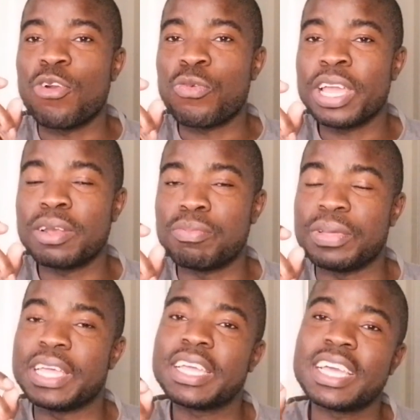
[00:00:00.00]
will
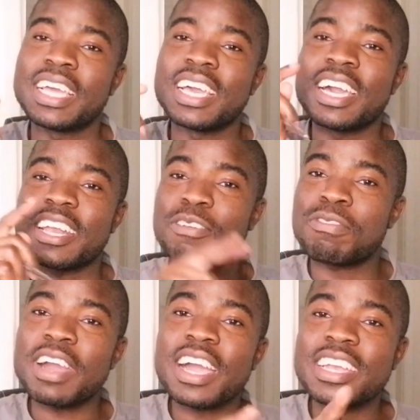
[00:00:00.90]
be
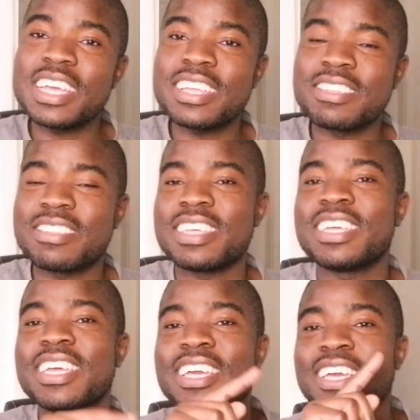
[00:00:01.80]
refer
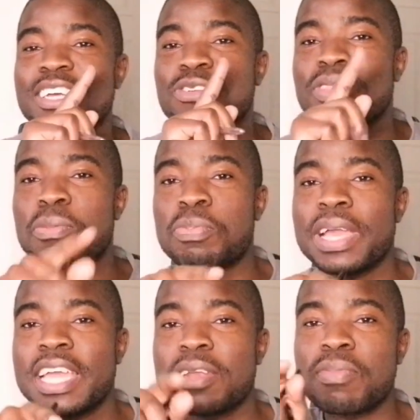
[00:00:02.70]
Daisy to the
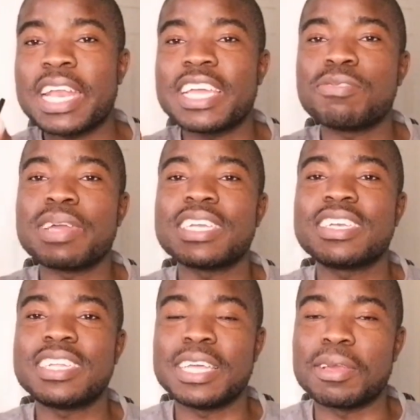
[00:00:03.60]
pain
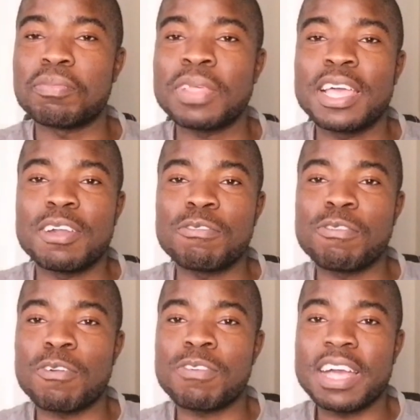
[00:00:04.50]
management team
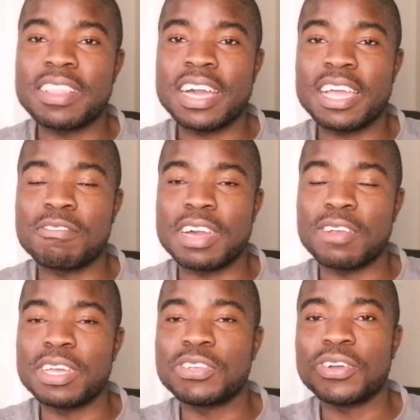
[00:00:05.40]
for further
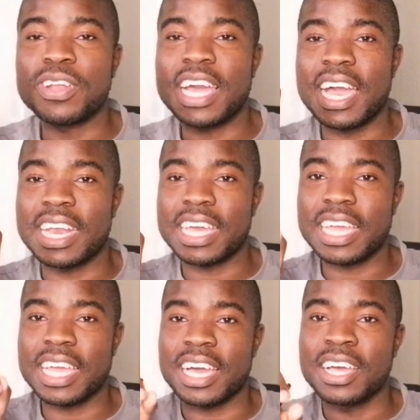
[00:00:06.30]
evaluation and
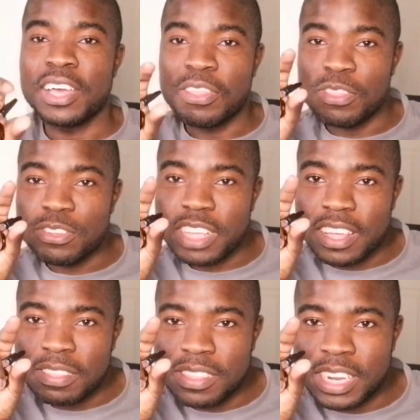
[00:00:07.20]
care. Those
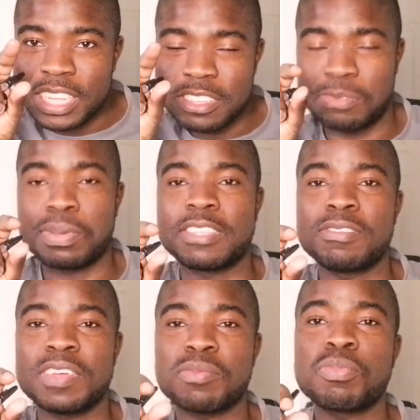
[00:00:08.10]
are three
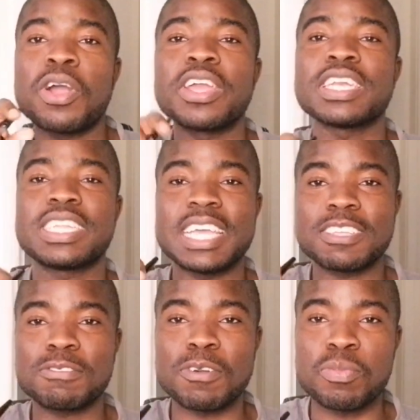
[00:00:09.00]
specific points
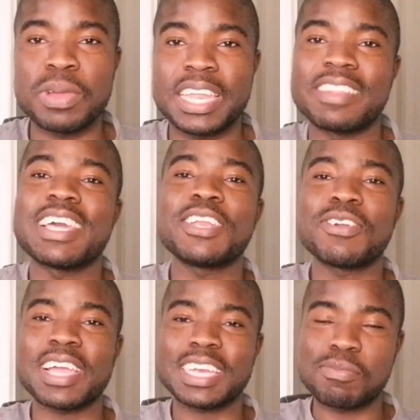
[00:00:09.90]
just for pain. Then
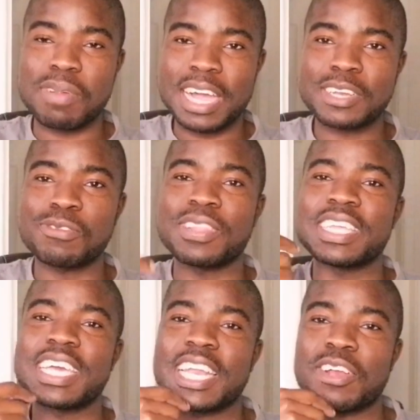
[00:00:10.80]
you get back to
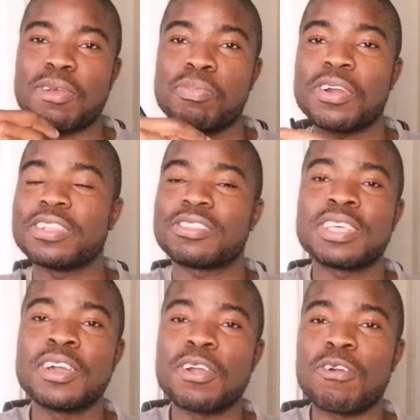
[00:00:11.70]
the general
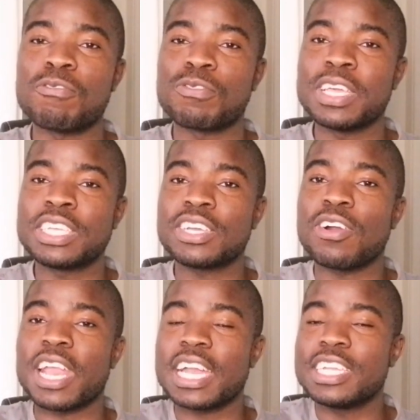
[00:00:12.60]
points, of which
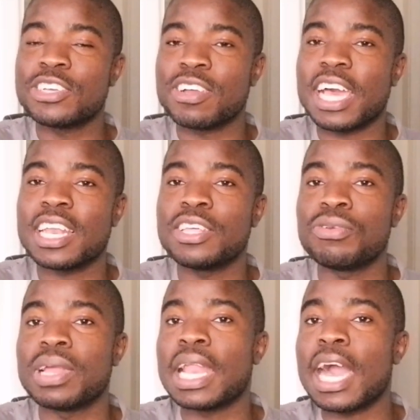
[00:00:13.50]
on additionally
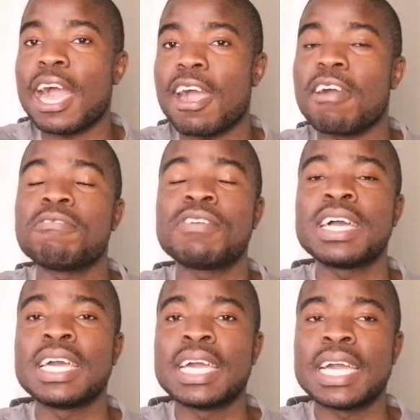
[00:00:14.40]
you will have